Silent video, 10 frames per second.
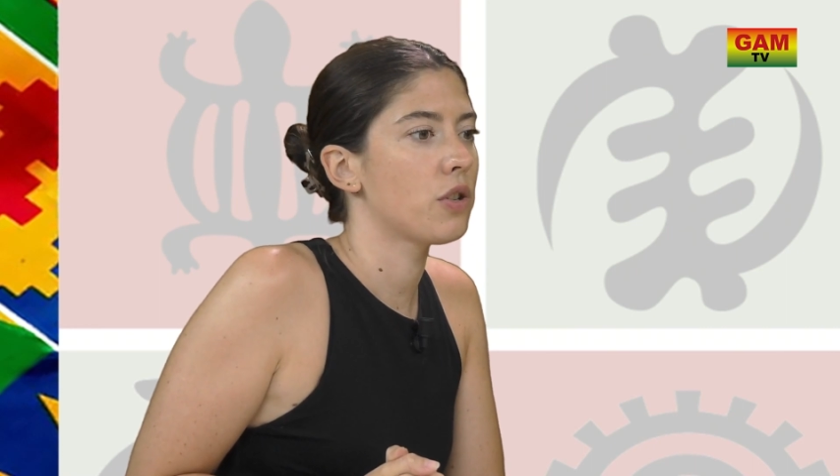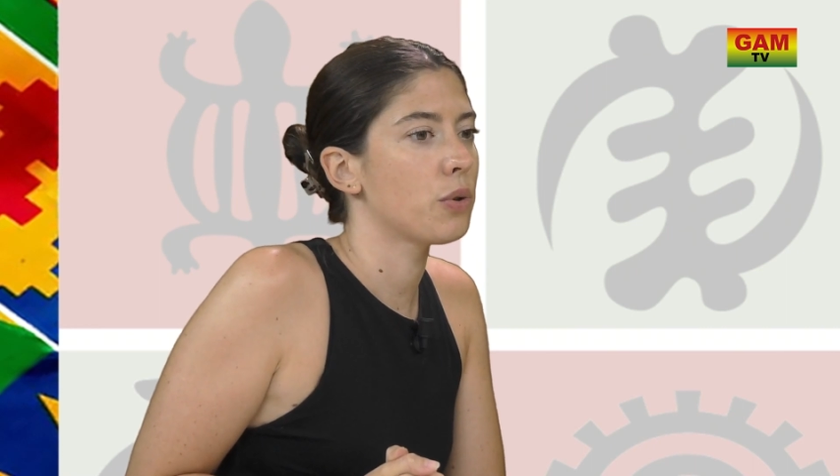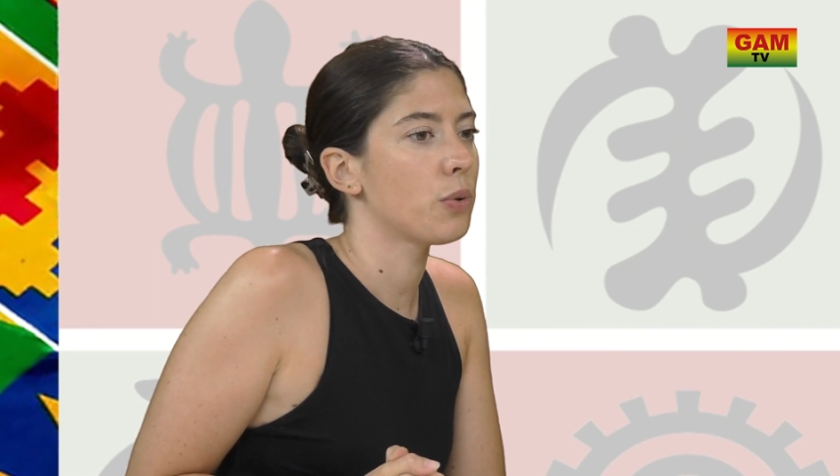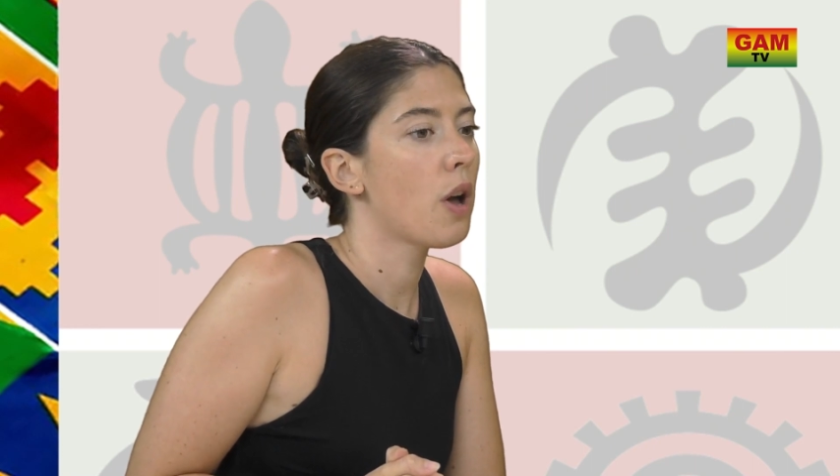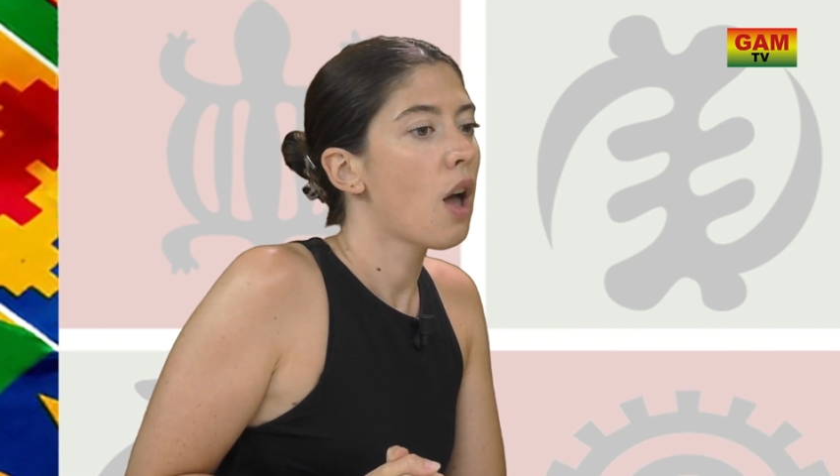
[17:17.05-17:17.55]

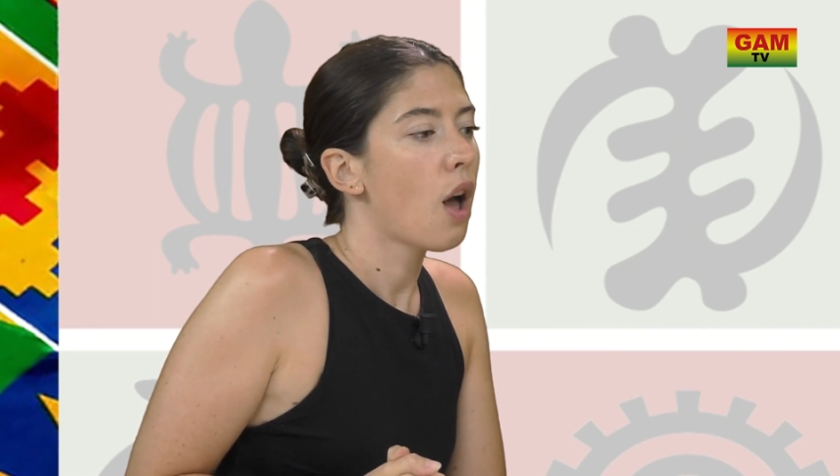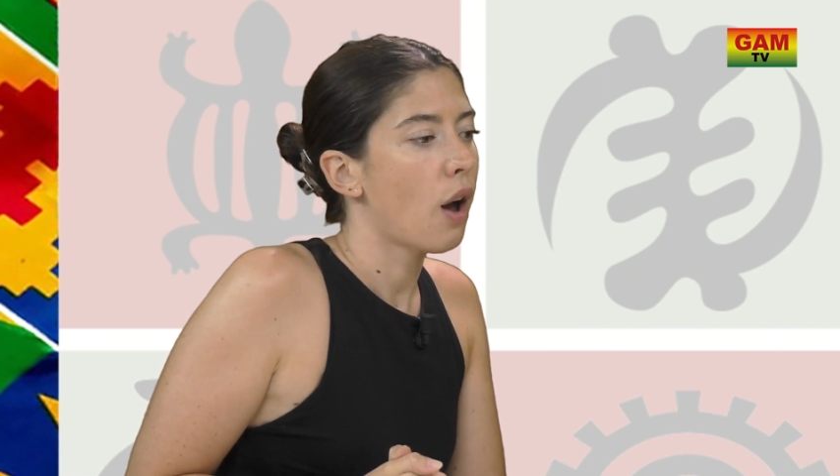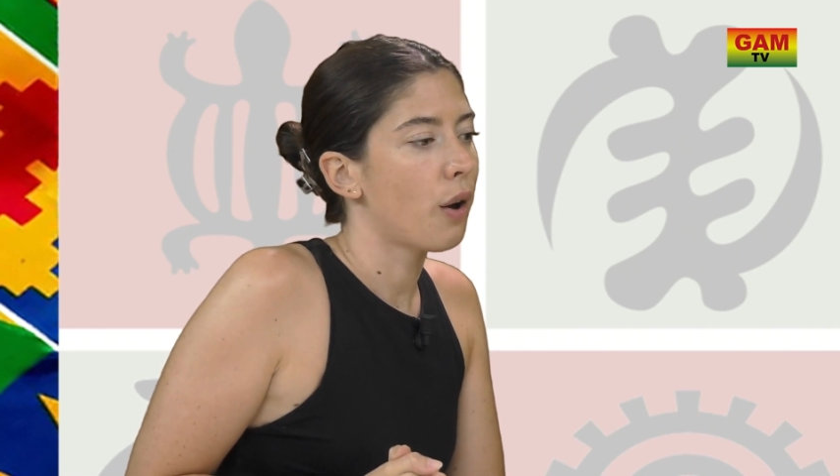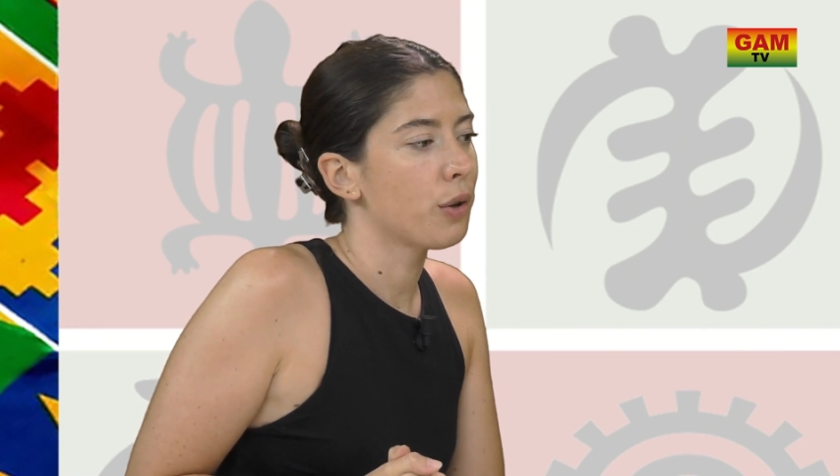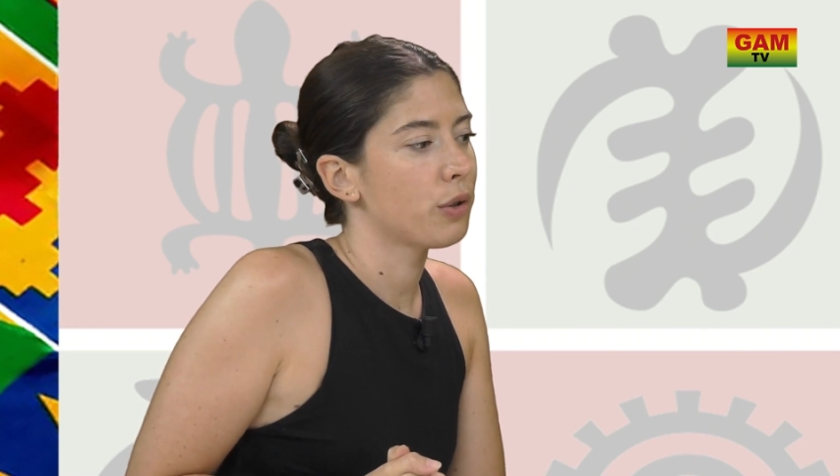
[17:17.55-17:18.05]
to
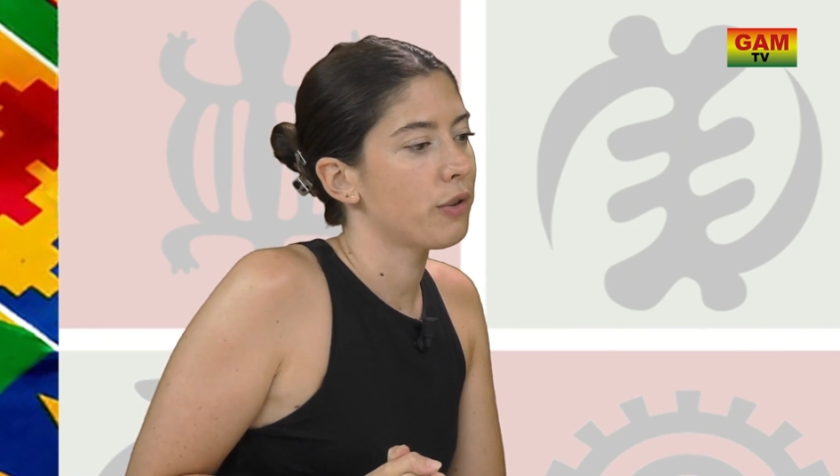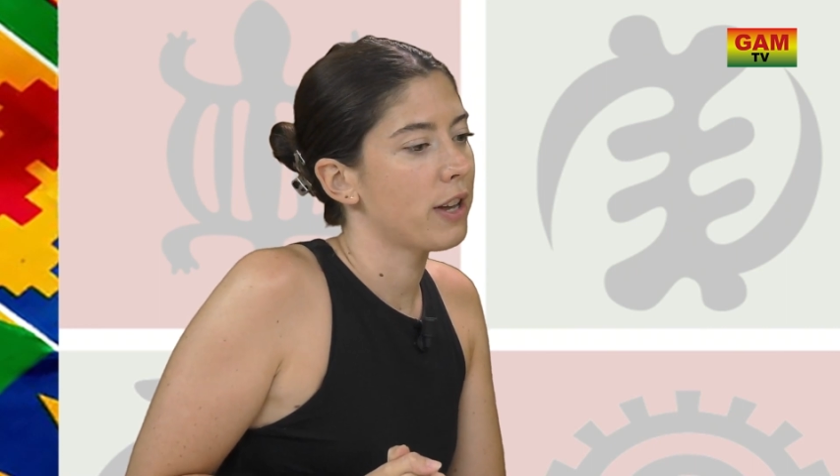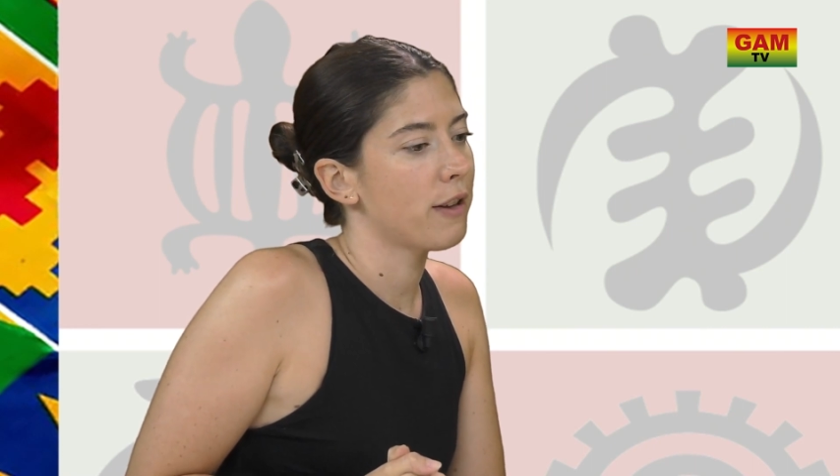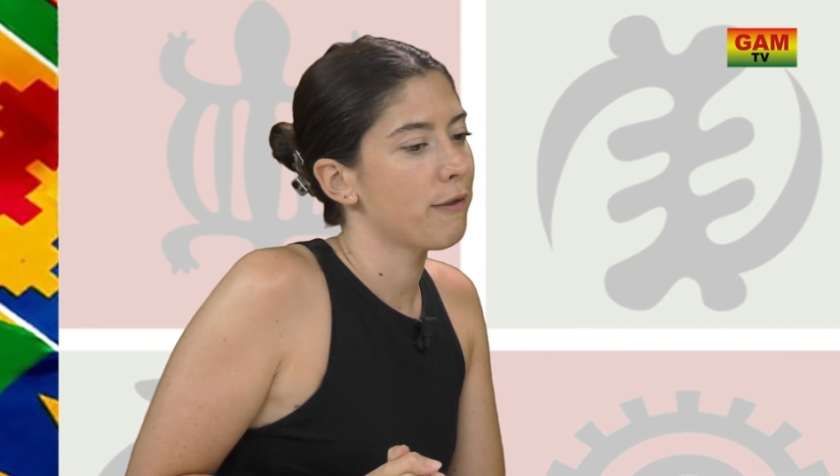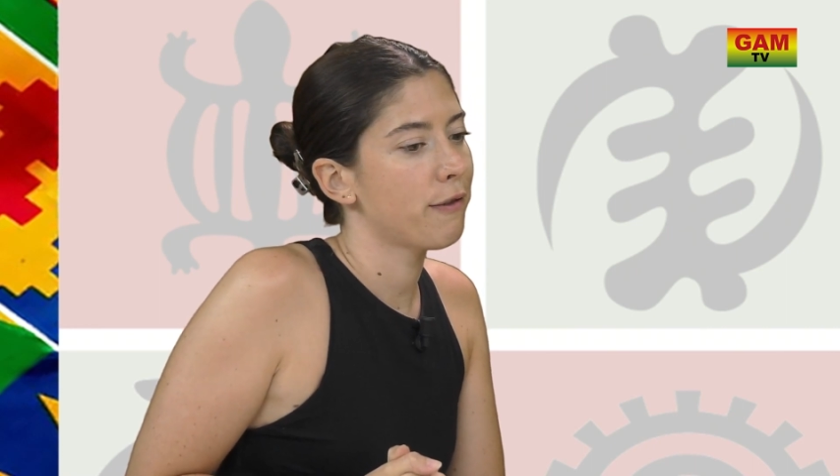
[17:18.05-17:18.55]
also
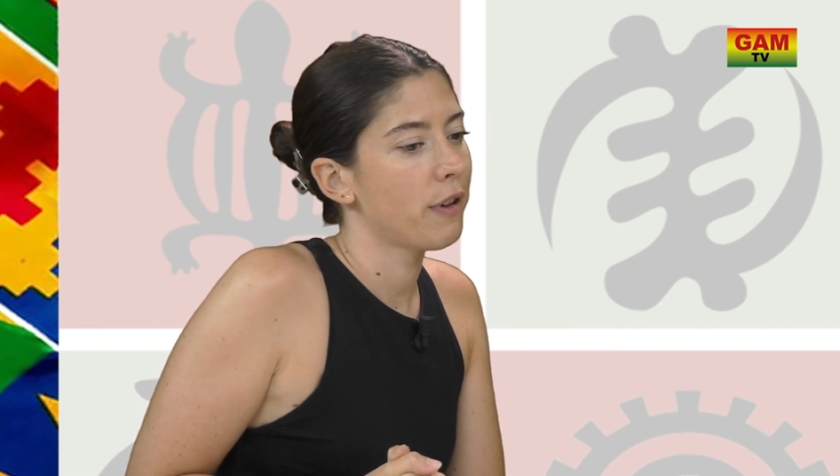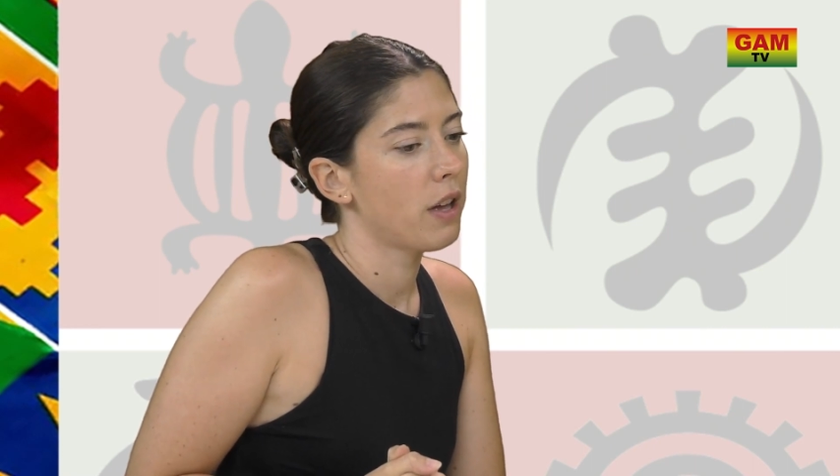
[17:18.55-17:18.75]
give